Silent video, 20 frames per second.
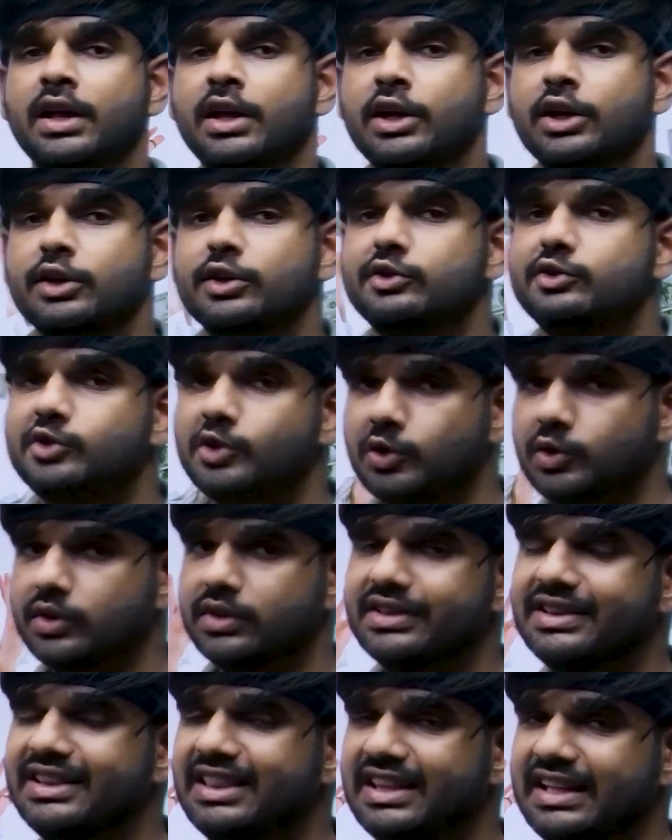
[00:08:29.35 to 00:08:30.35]
So
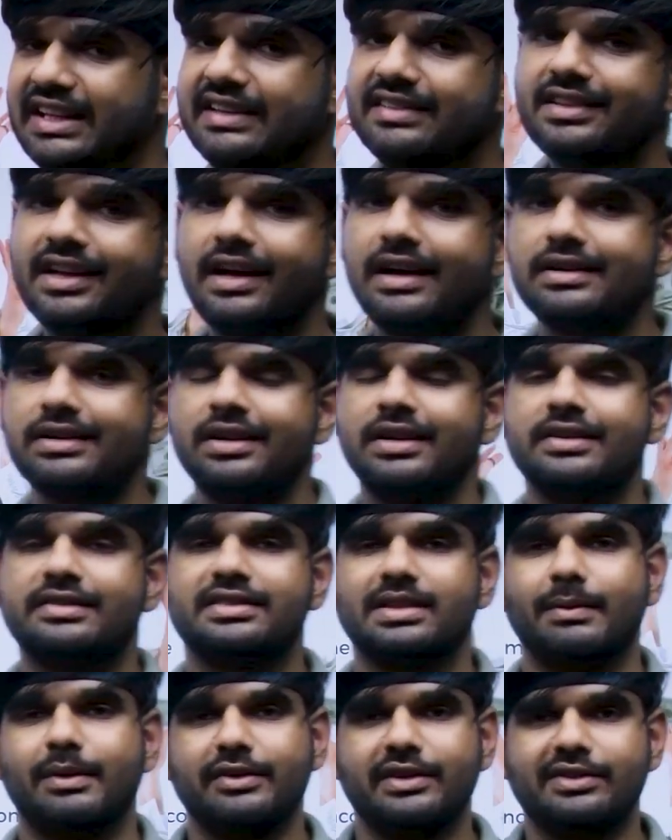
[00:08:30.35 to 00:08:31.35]
these are some
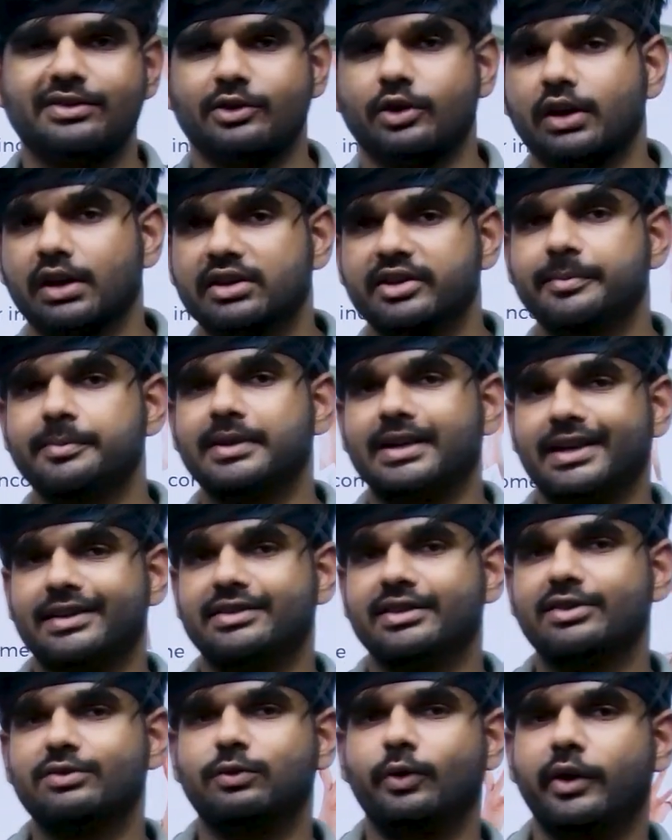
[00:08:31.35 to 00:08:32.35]
of the scholarships that I
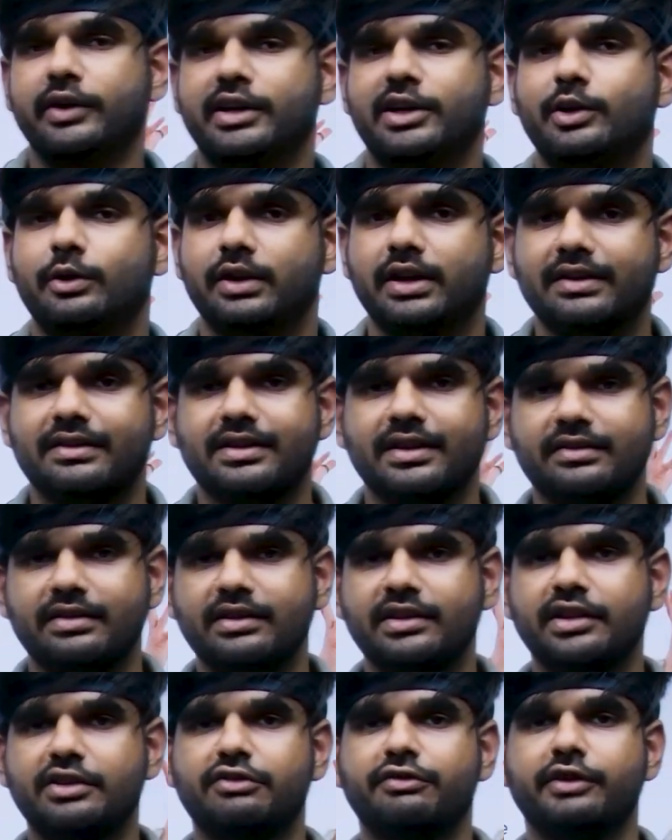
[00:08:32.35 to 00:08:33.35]
just wanted to discuss in
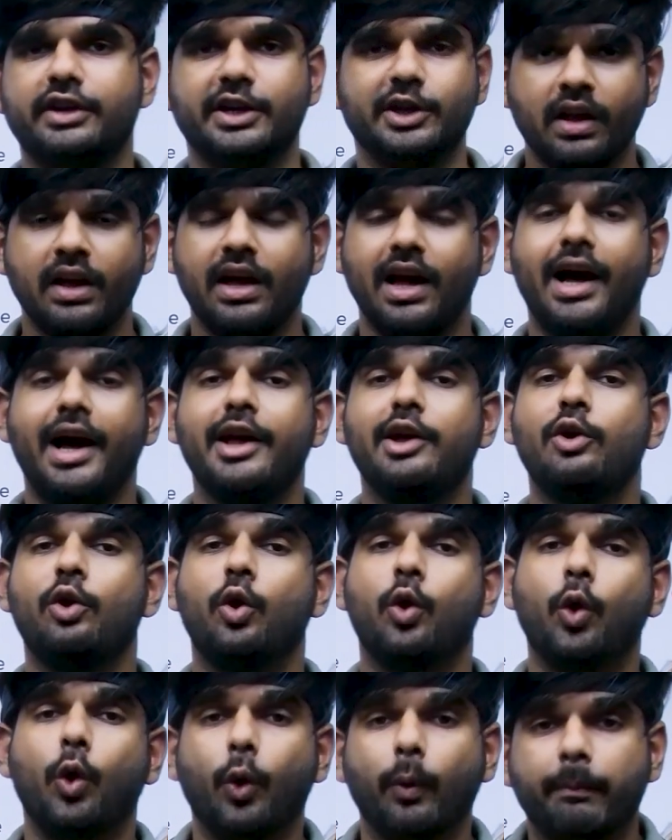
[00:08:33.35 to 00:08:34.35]
this video. I
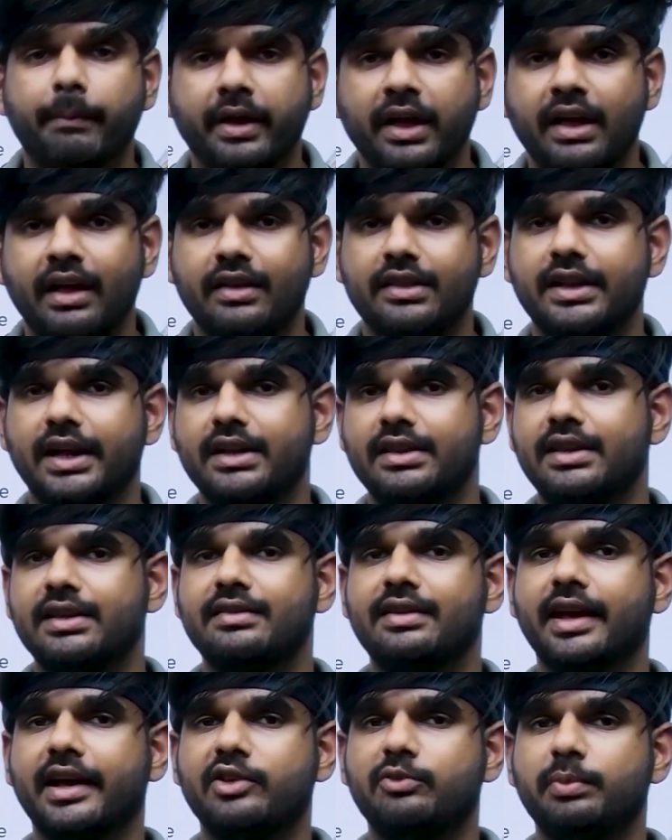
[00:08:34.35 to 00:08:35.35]
hope that this
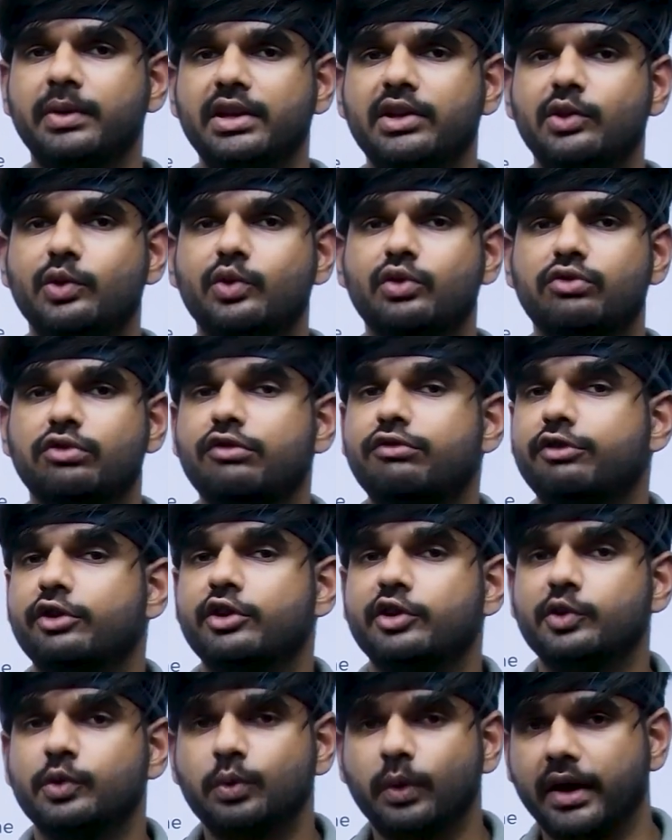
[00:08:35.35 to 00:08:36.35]
has been useful for
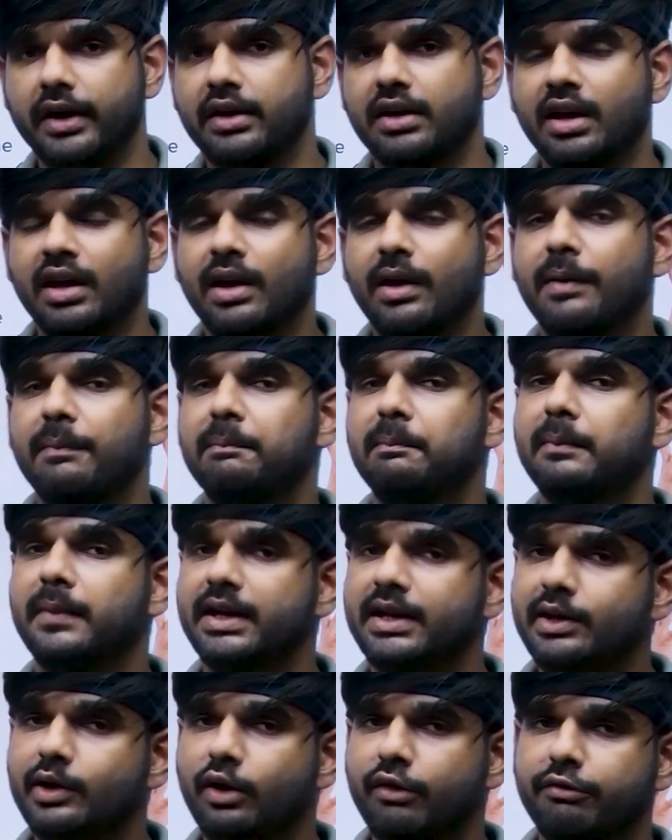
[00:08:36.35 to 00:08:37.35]
you, and many
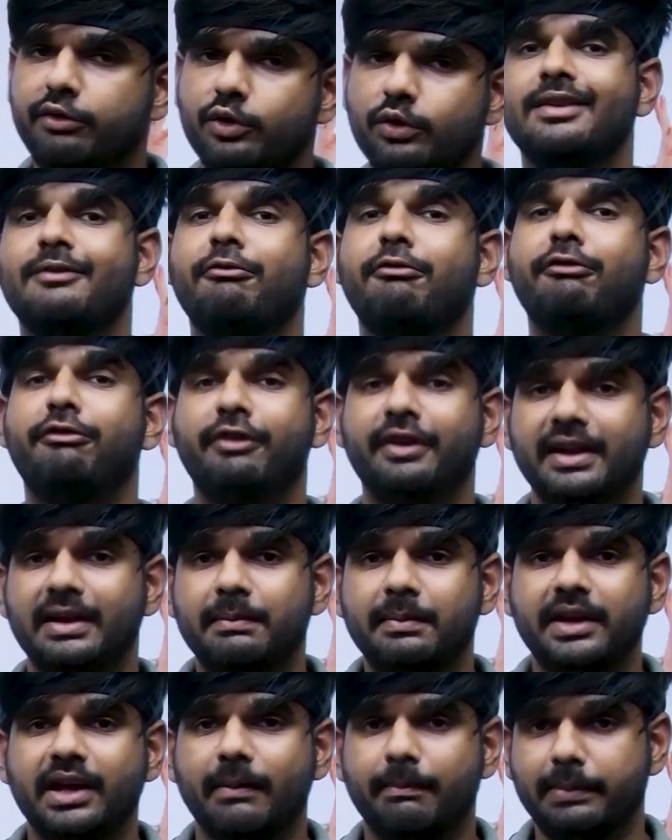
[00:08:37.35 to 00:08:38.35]
of you will
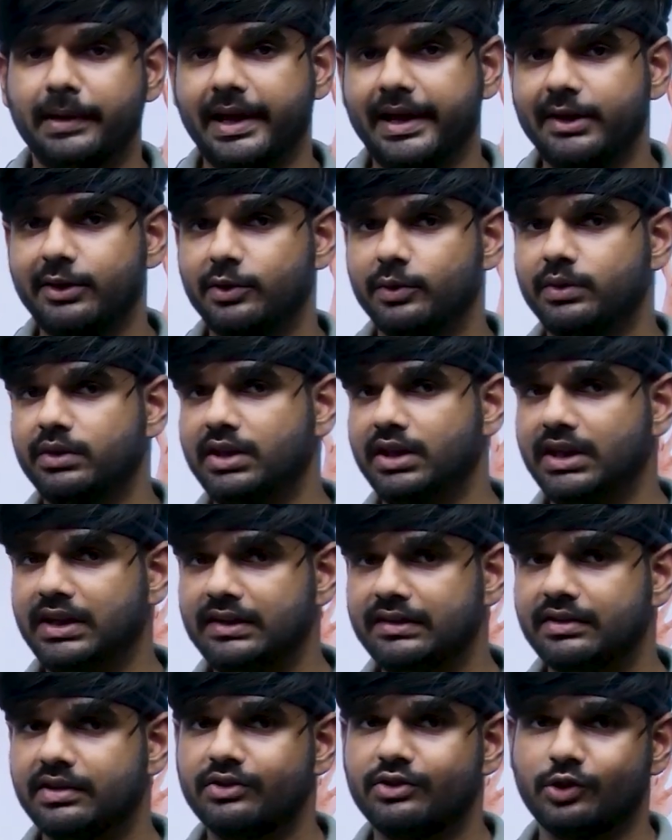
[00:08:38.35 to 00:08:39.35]
be applying to these
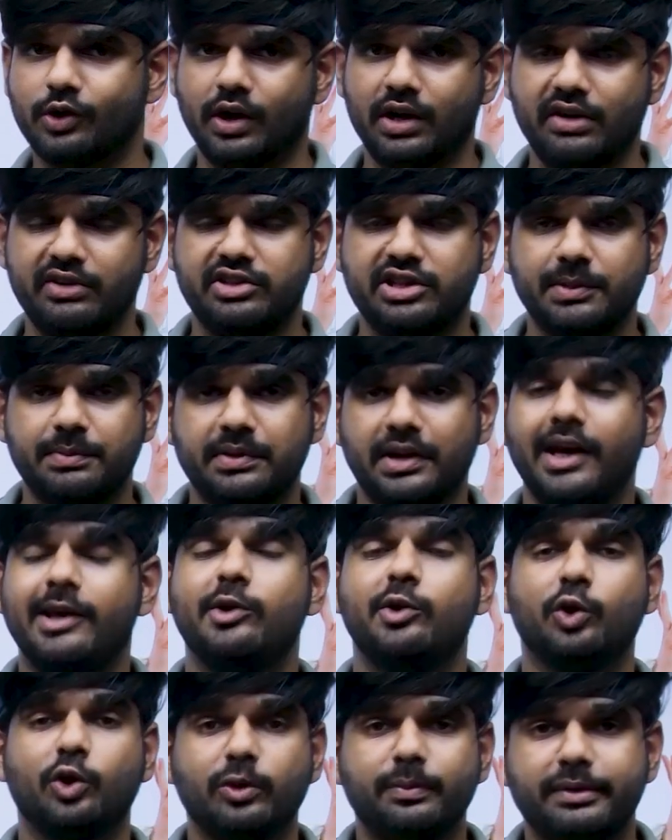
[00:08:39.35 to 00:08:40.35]
scholarships, I
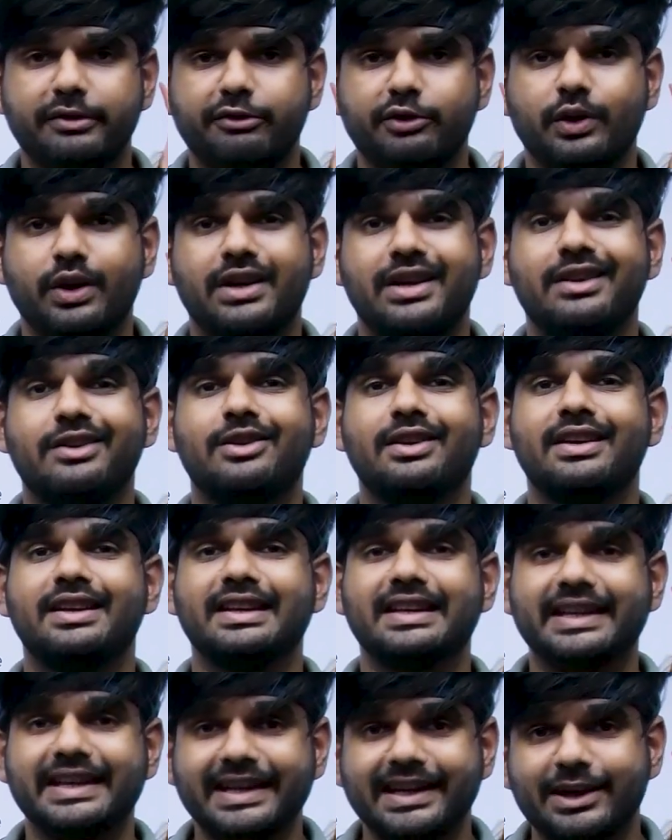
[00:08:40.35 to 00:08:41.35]
hope, if you are in
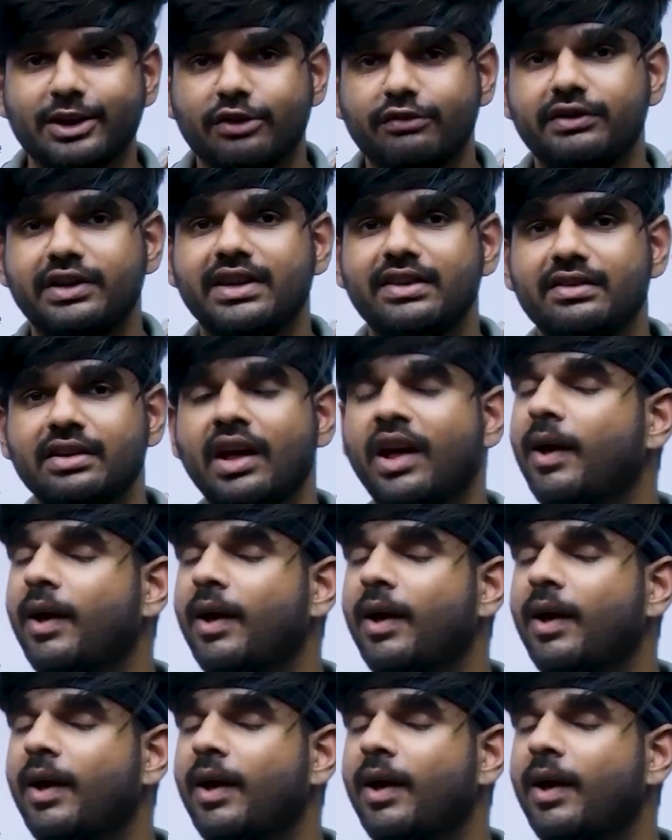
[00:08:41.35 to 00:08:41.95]
need of these.